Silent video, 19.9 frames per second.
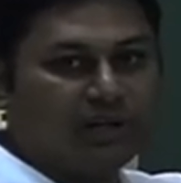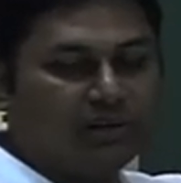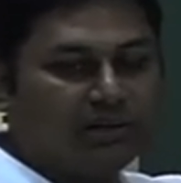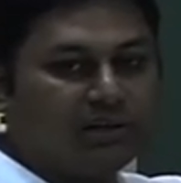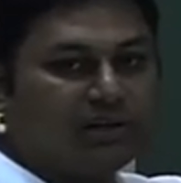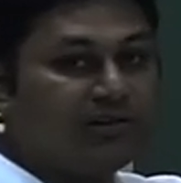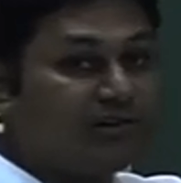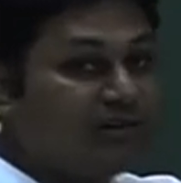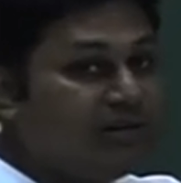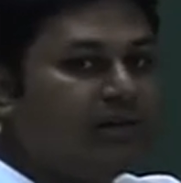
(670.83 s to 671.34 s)
the
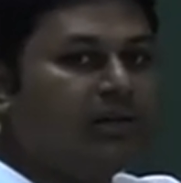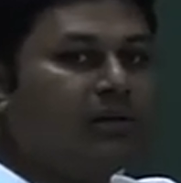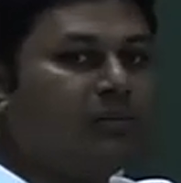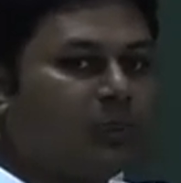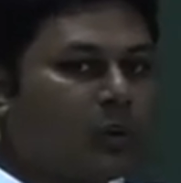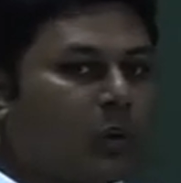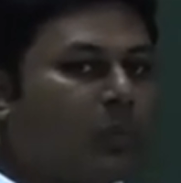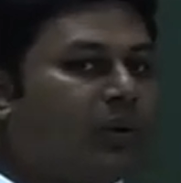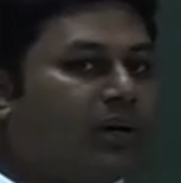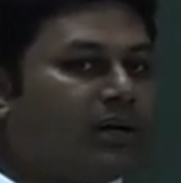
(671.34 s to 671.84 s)
critical
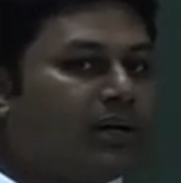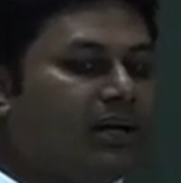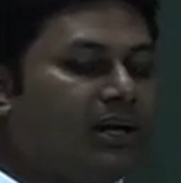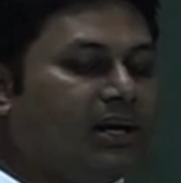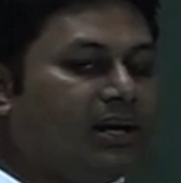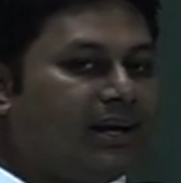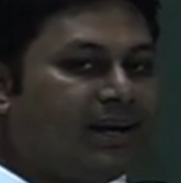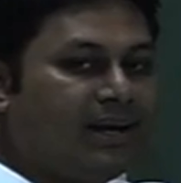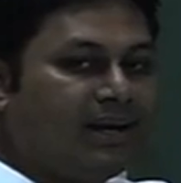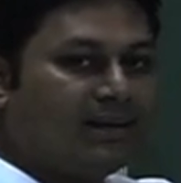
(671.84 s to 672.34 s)
property
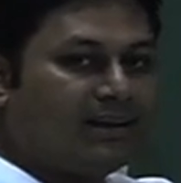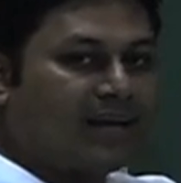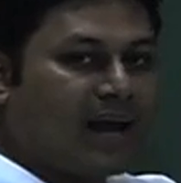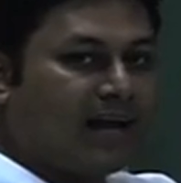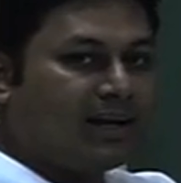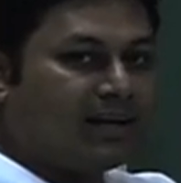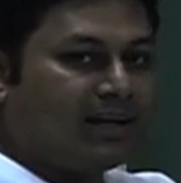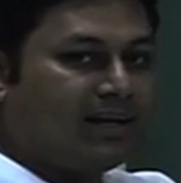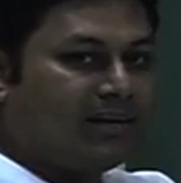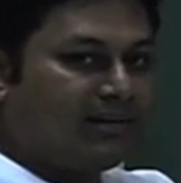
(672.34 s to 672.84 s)

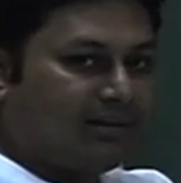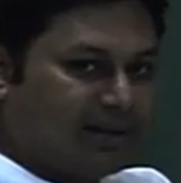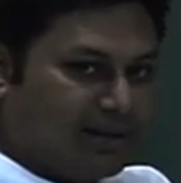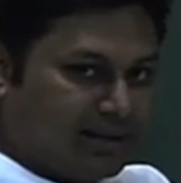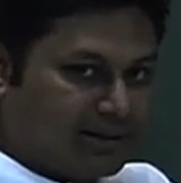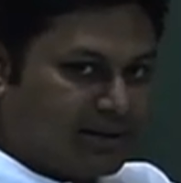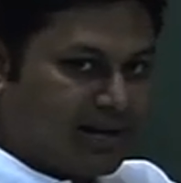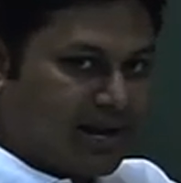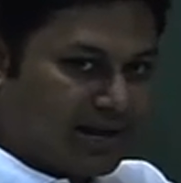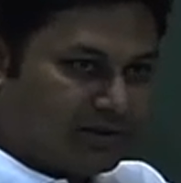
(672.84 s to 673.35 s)
that a
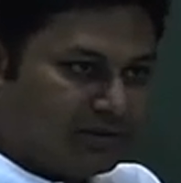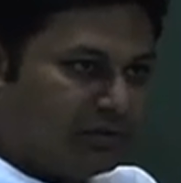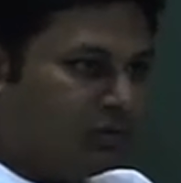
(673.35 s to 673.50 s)
set has